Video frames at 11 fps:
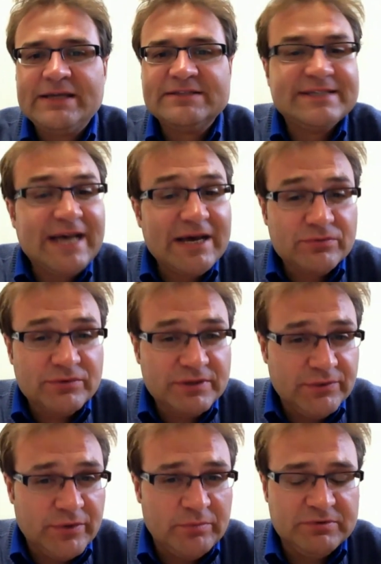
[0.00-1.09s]
and it's not
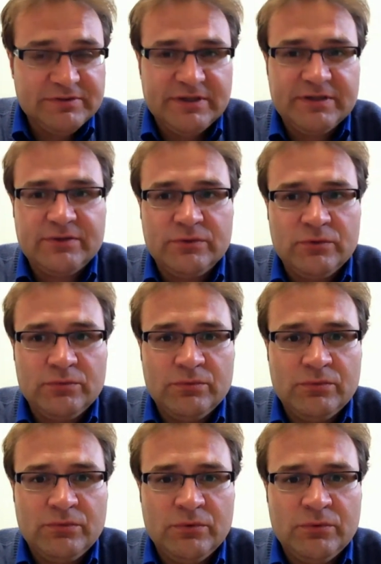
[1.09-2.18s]
really representing
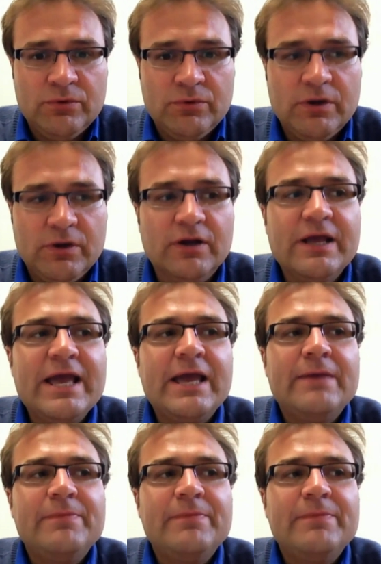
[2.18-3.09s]
who you are,